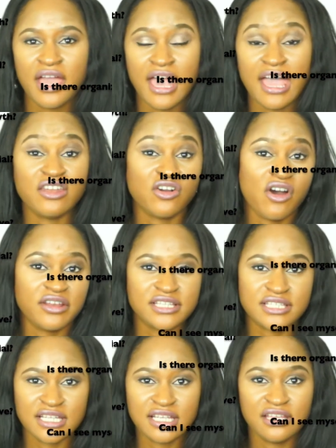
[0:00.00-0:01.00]
And
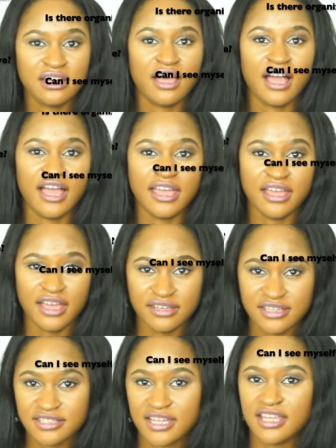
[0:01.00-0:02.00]
honestly, at
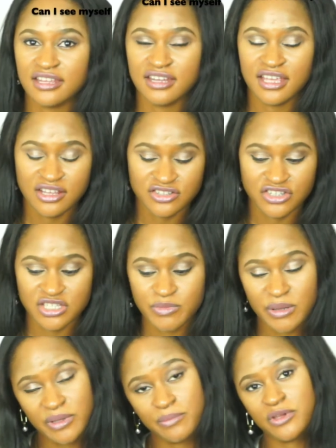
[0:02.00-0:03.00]
this day and age, this
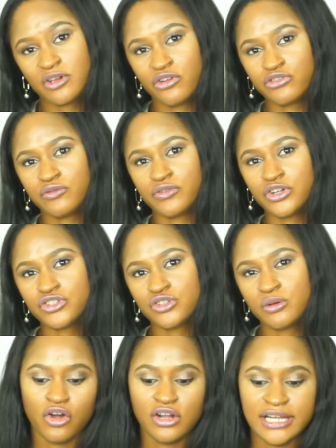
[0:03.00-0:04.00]
may be a bit
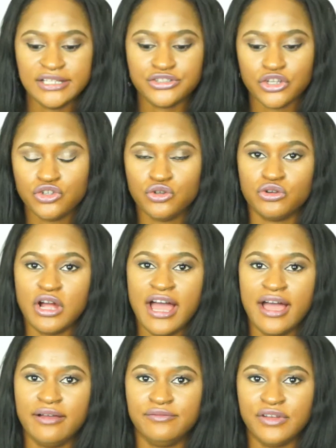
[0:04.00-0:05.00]
controversial. Unless you
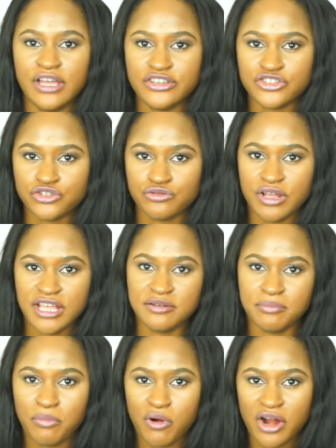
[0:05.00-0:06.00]
have a straight
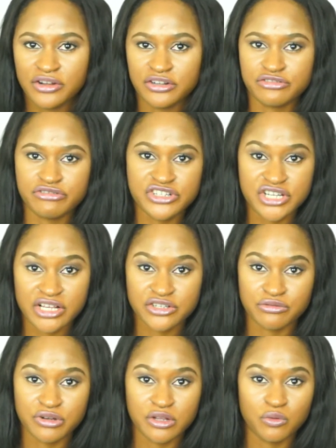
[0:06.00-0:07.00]
partner
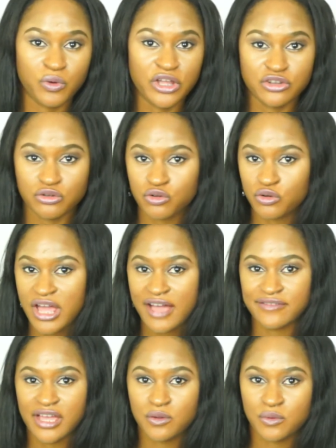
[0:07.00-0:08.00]
trajectory where you're going to have
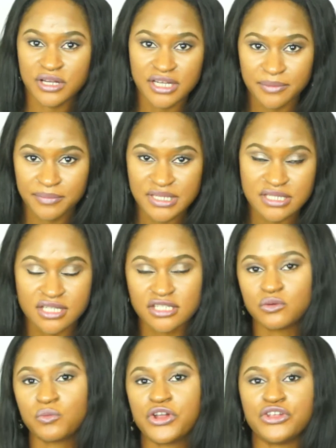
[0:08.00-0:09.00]
equity in the business
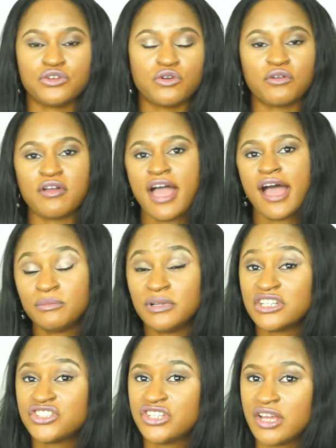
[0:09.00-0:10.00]
or where you're going to have some
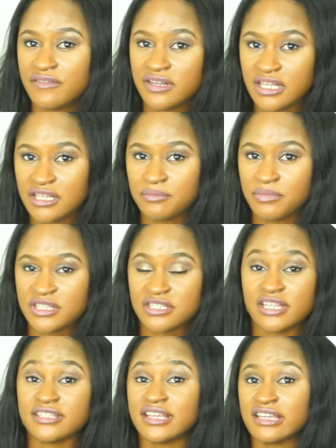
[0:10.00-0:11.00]
longevity in the
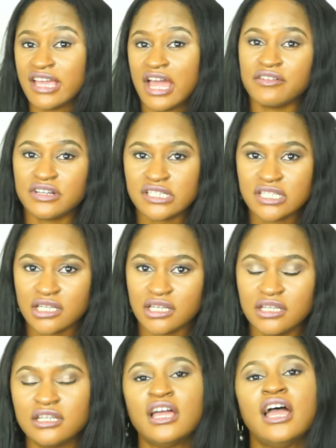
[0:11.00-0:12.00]
business
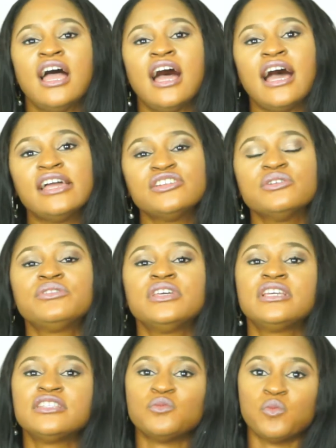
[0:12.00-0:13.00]
guaranteed, I don't
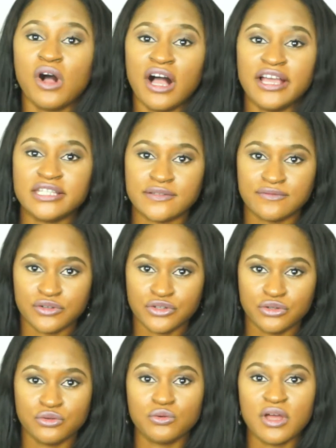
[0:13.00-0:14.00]
think it's wise for
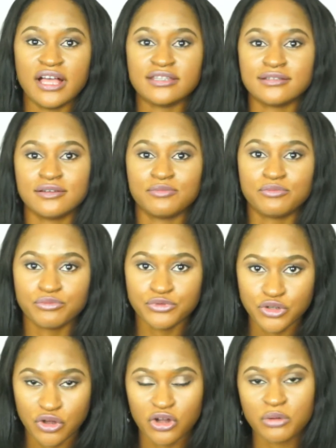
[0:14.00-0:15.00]
you as a
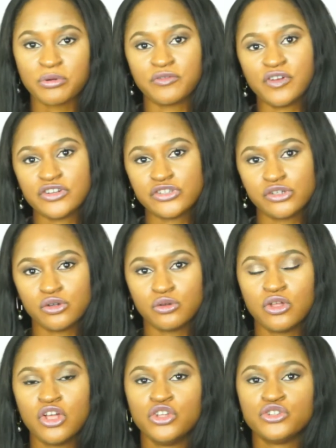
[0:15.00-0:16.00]
young
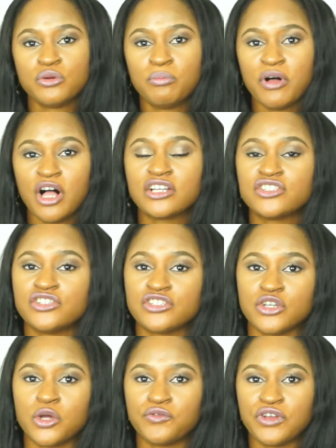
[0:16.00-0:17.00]
professional to box
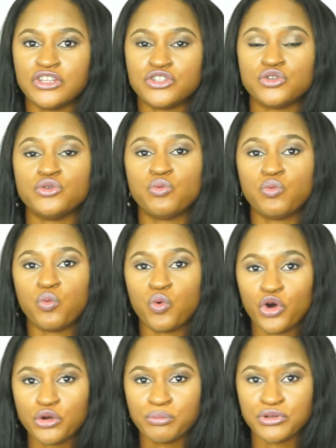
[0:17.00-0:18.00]
yourself into
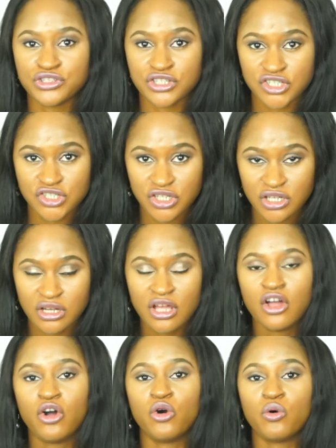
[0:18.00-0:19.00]
one position
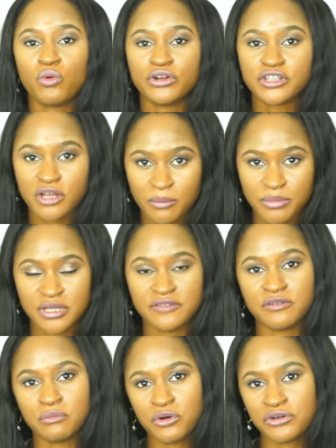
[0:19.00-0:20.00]
or one company
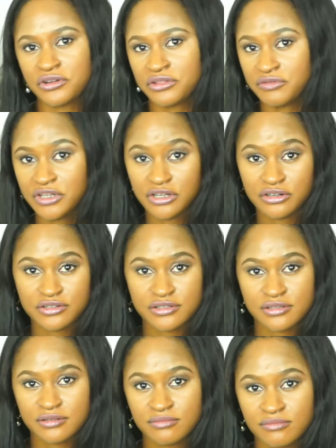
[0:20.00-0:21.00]
for more than 3
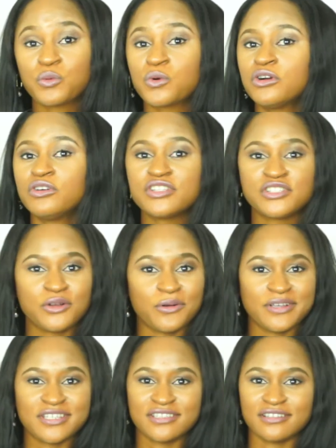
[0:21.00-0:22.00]
years. The world is your
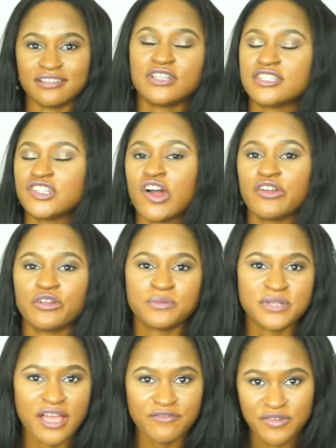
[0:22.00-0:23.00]
oyster. There's startups
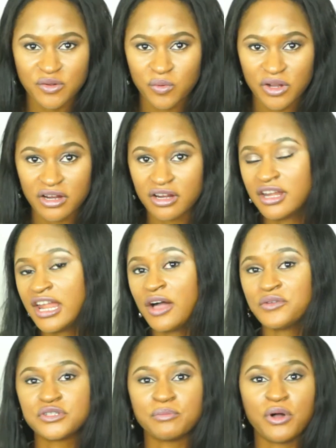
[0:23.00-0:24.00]
everywhere. Now
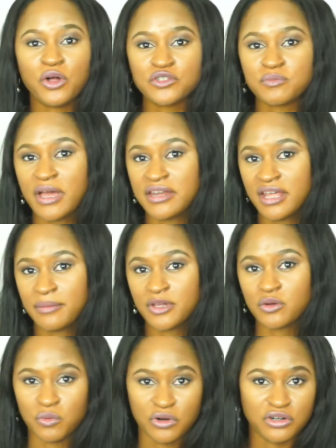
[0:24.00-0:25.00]
it's a
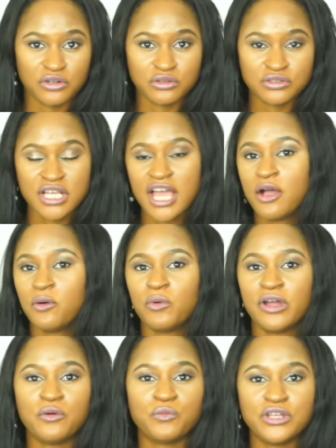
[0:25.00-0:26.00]
post-pandemic world
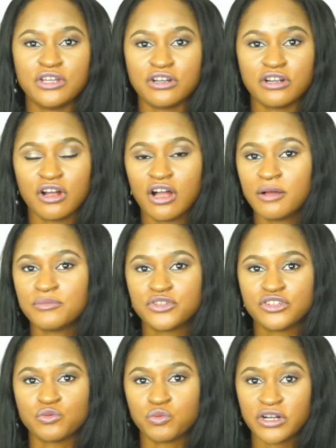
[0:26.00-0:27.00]
where we are
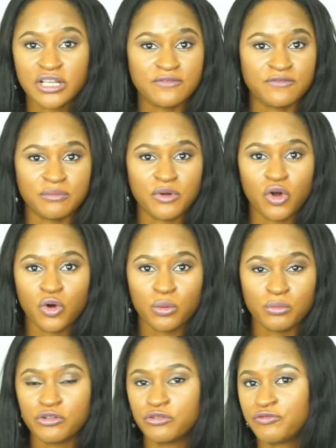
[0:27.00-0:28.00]
just working from
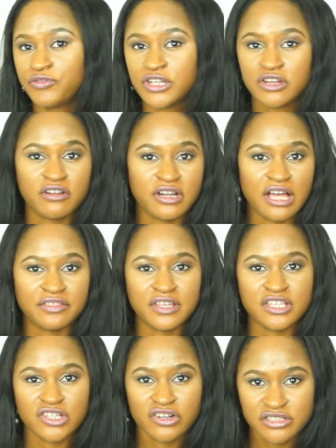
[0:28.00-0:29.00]
home, figuring out
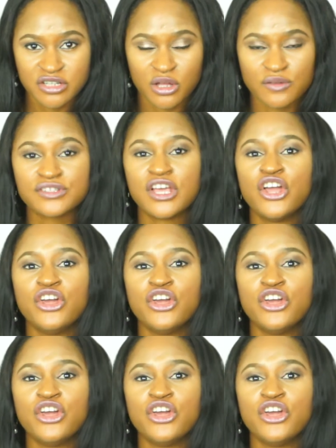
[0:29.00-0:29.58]
things ourselves.